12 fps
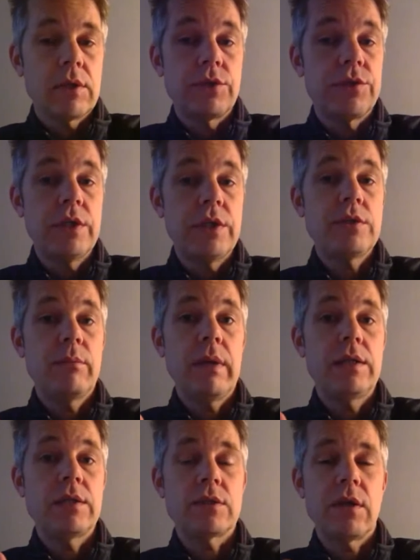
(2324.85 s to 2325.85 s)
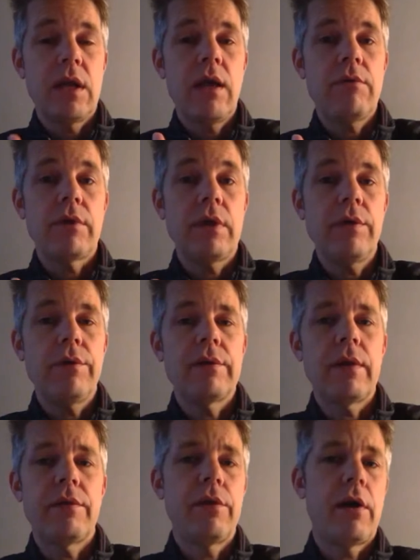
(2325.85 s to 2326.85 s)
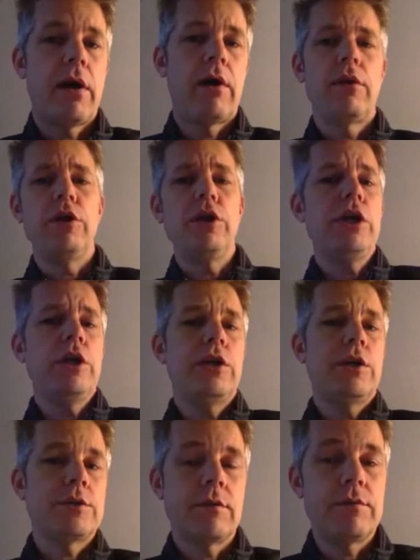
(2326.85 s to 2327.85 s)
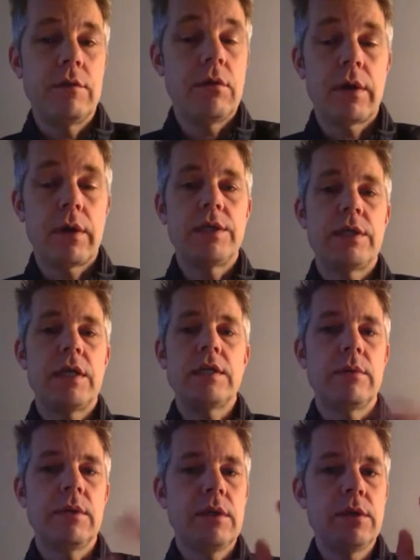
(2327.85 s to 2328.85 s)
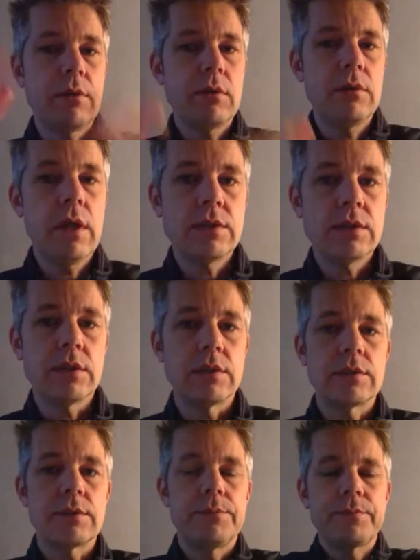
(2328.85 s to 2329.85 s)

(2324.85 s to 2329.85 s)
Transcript: Traditional managers love hearing that they are the leaders of the organization, but that is all nonsense.